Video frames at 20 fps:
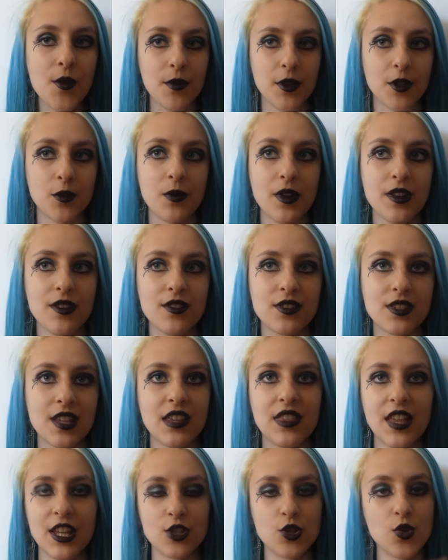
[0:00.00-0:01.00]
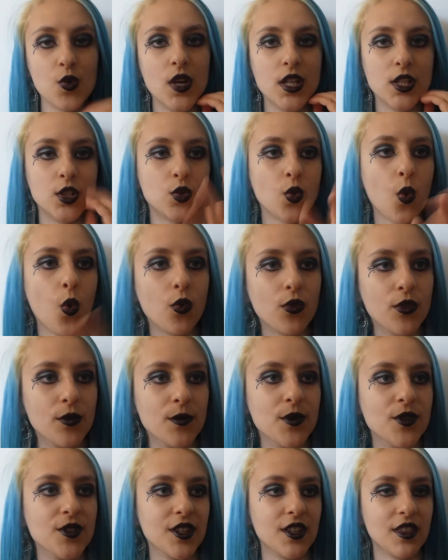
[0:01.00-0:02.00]
But when you say that you adore the
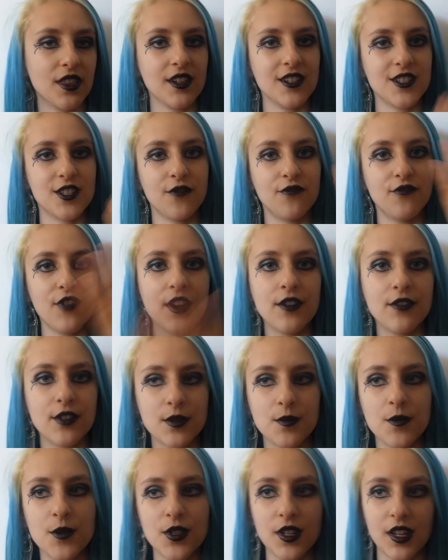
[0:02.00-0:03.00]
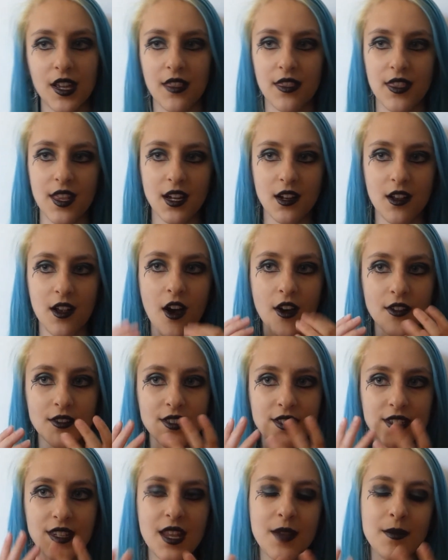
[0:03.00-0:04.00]
music, that is your favorite music, and then
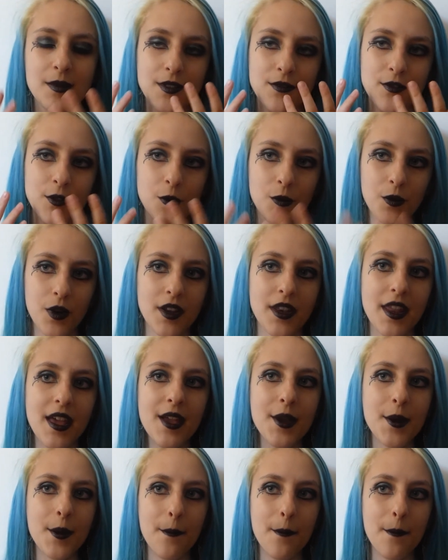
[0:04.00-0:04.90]
can't name even one